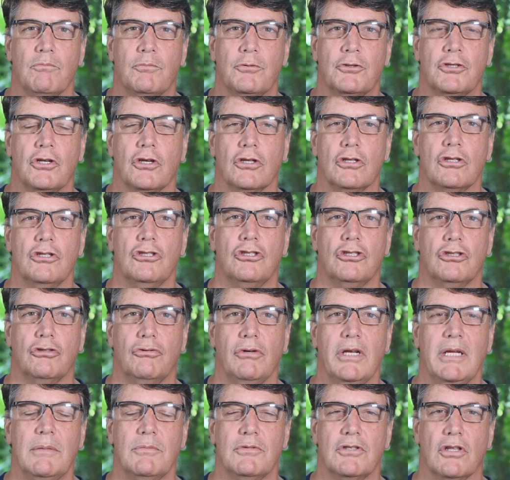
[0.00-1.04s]
certain
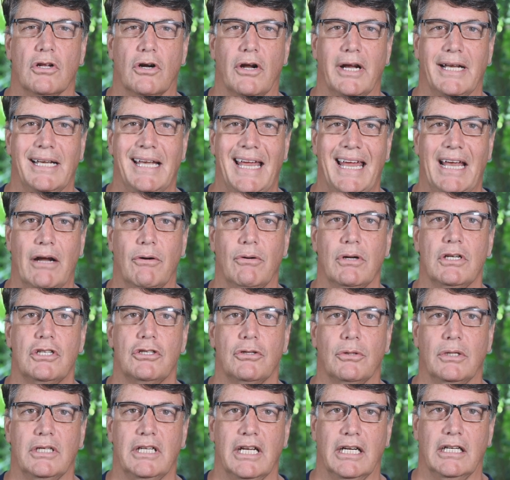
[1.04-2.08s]
streams that are inherent
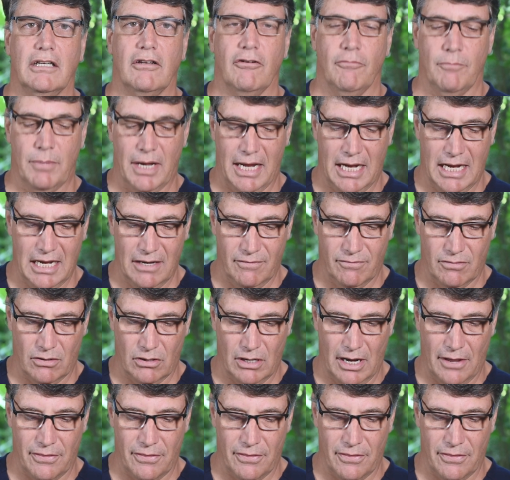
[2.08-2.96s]
to addictive behavior,